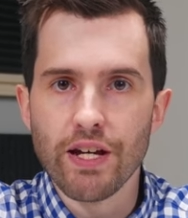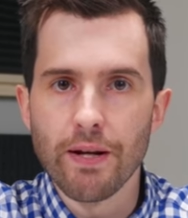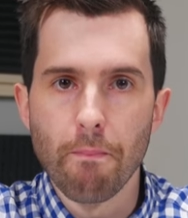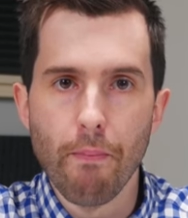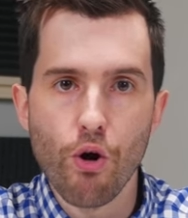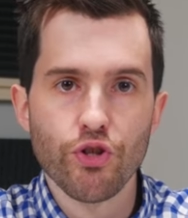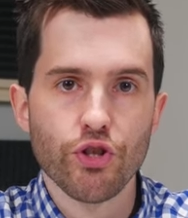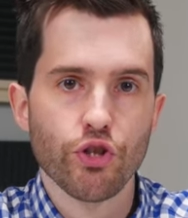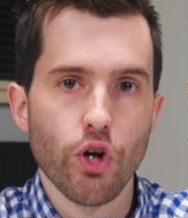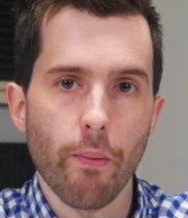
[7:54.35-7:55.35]
in
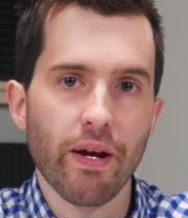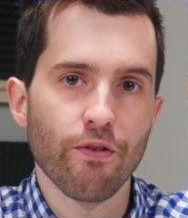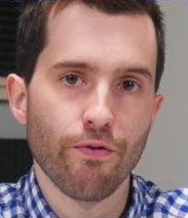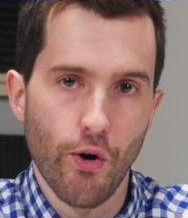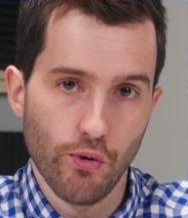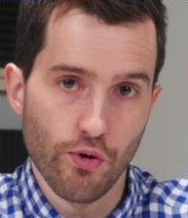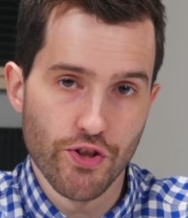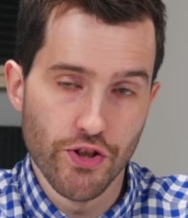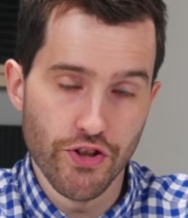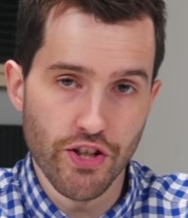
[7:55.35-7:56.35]
most top-end phone
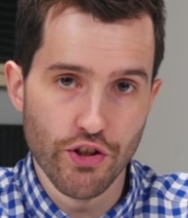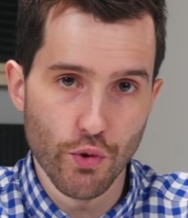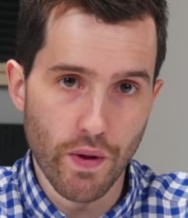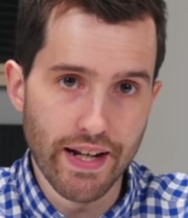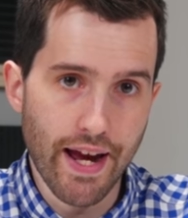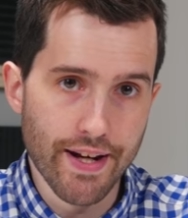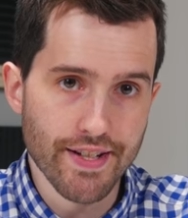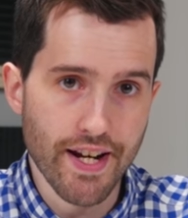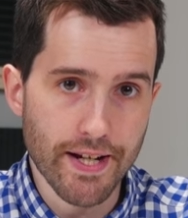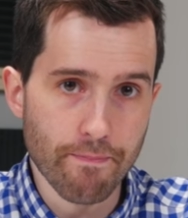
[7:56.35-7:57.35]
launches in
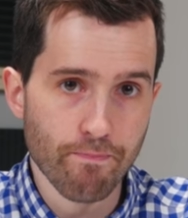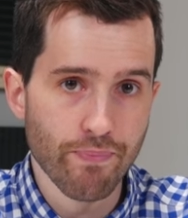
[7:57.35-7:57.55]
2018.